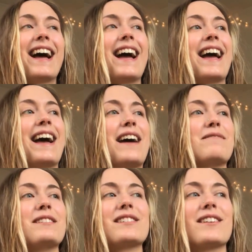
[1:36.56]
and
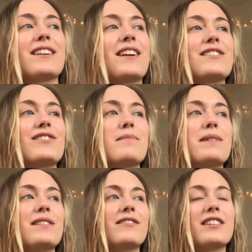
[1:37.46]
we started our trip
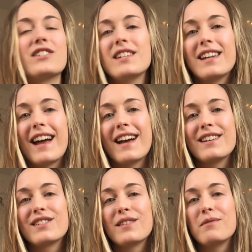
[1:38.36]
in
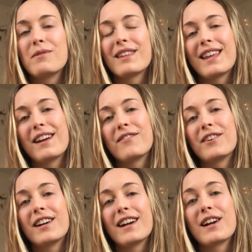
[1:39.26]
Rishikesh, and we were there
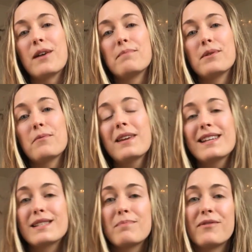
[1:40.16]
for a couple
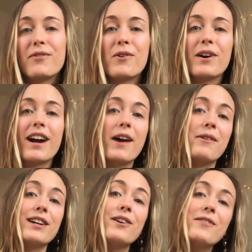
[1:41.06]
weeks before our
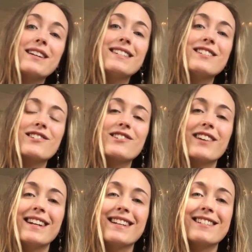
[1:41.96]
yoga teacher
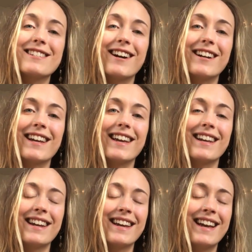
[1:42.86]
training
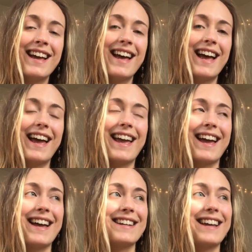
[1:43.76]
started.
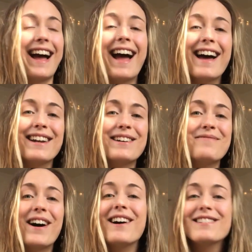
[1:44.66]
And Adam
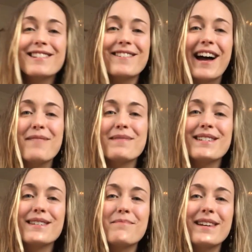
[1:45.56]
also happened
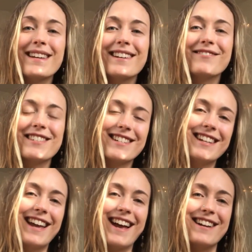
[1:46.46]
to be in
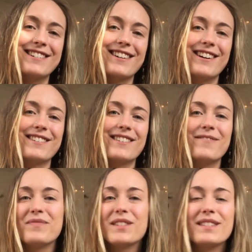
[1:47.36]
Rishikesh. Our
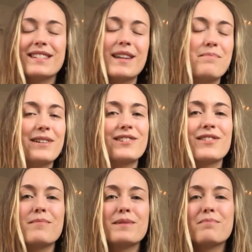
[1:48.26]
separate
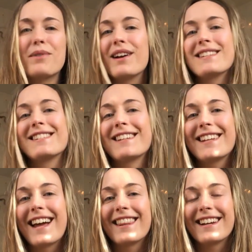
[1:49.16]
trips brought us
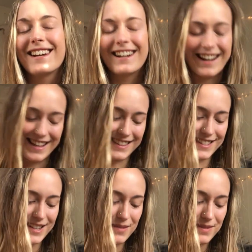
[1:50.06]
together at the
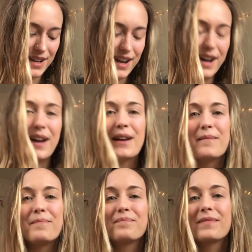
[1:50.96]
same
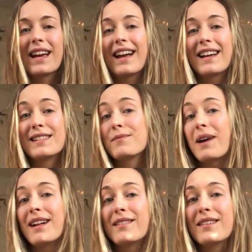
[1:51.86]
time, as
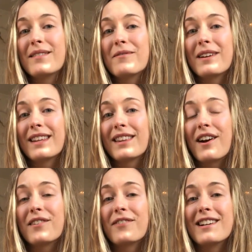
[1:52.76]
well with
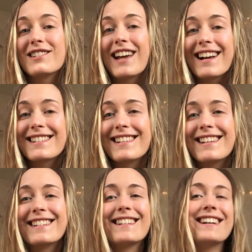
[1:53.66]
our friend
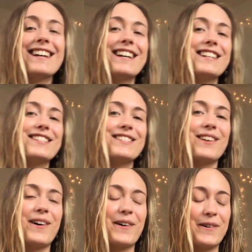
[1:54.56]
Jackson.
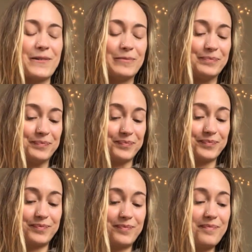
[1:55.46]
So
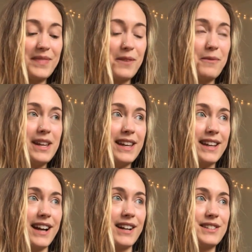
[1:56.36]
we
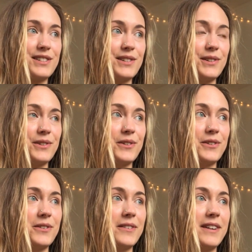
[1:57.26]
got
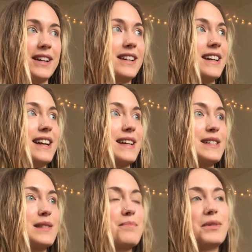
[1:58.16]
to
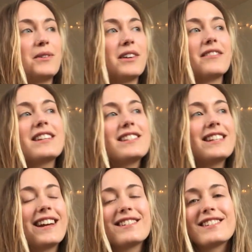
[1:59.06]
explore
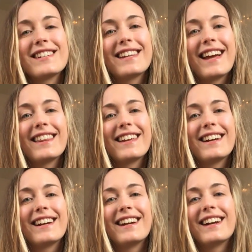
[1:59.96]
Rishikesh
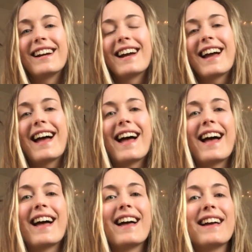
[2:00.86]
together
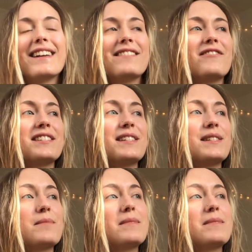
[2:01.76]
and visit some